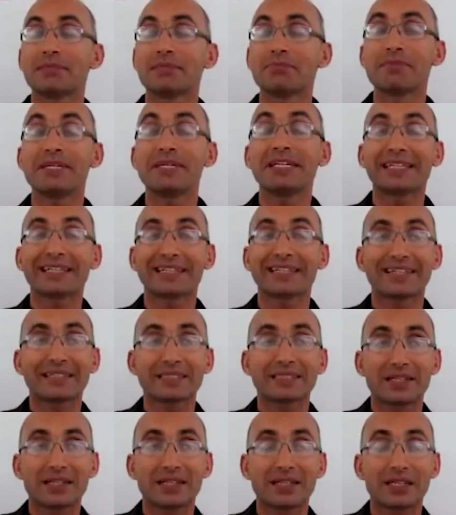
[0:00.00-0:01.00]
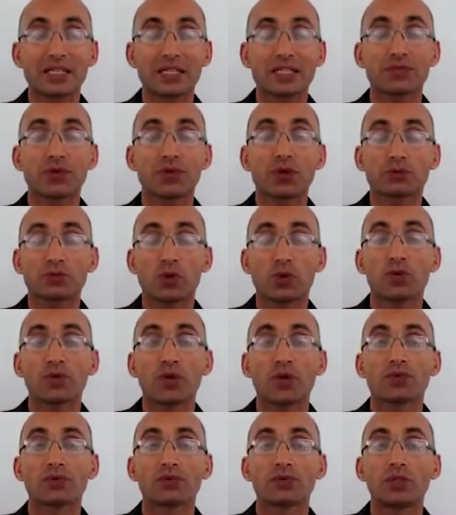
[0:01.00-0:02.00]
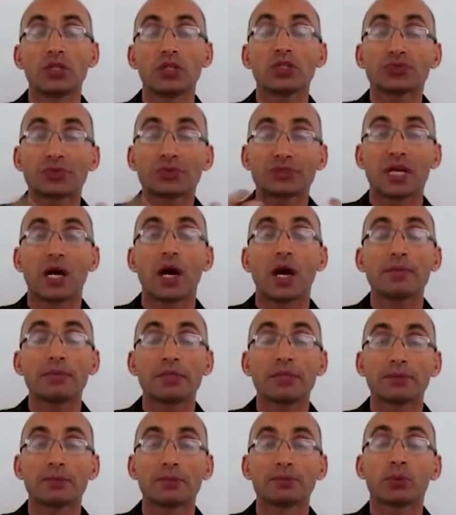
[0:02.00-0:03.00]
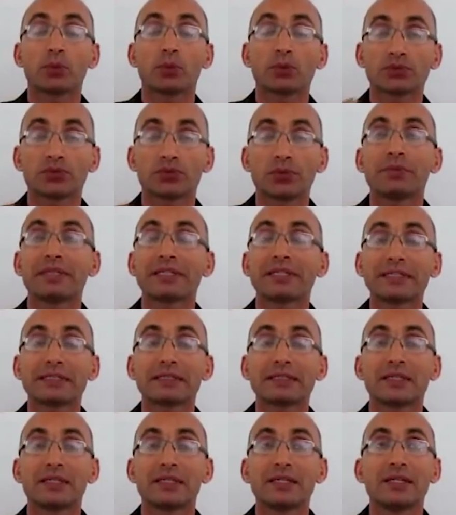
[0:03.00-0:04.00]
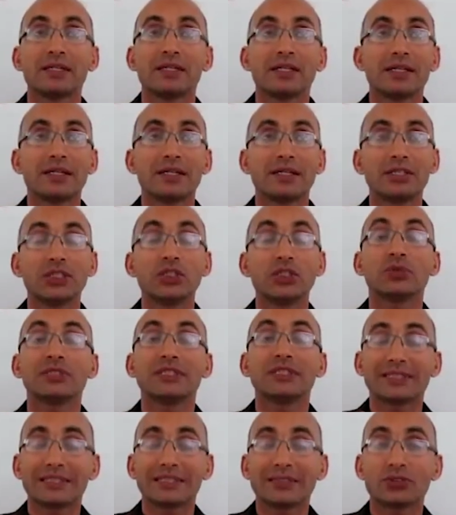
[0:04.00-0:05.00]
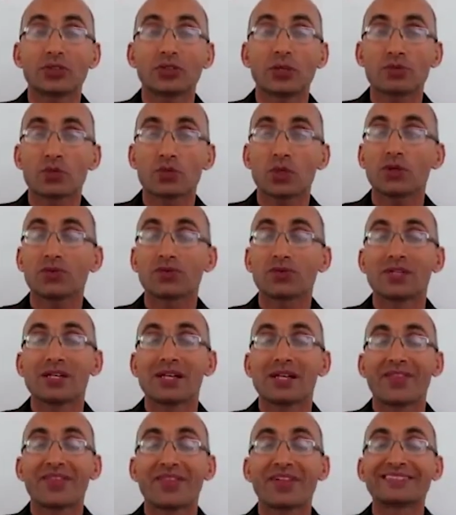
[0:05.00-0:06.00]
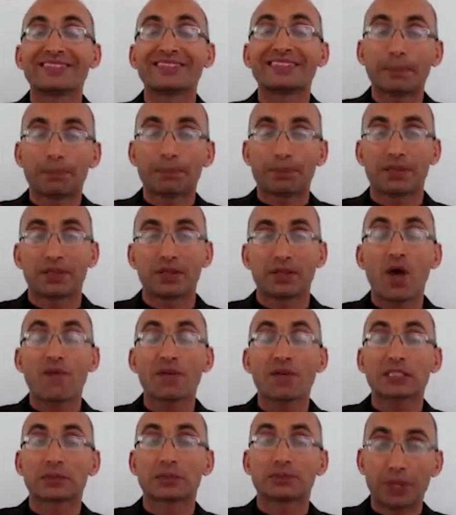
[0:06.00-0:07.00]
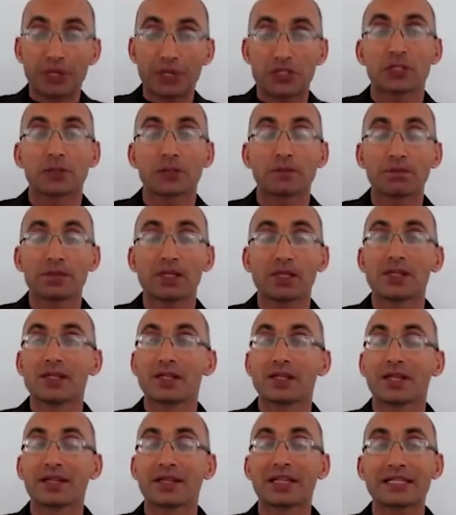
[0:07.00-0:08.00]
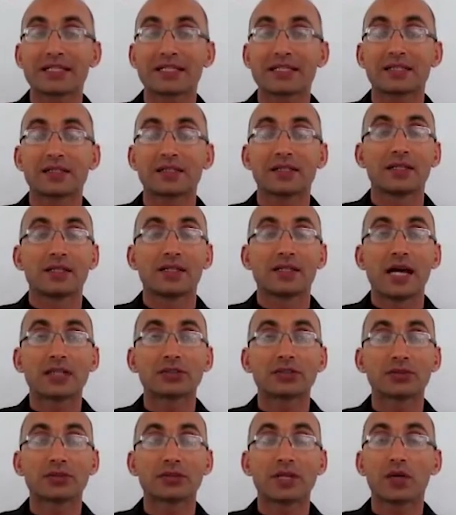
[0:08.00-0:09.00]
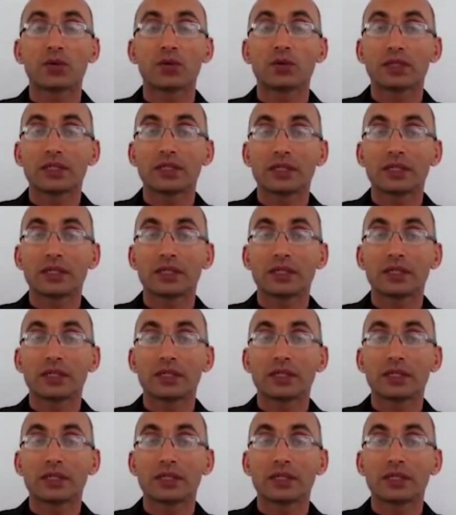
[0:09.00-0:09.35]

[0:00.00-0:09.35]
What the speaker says: make that form of literature, I mean poetry, make it unique in terms of that depth of expression, that, I don't know,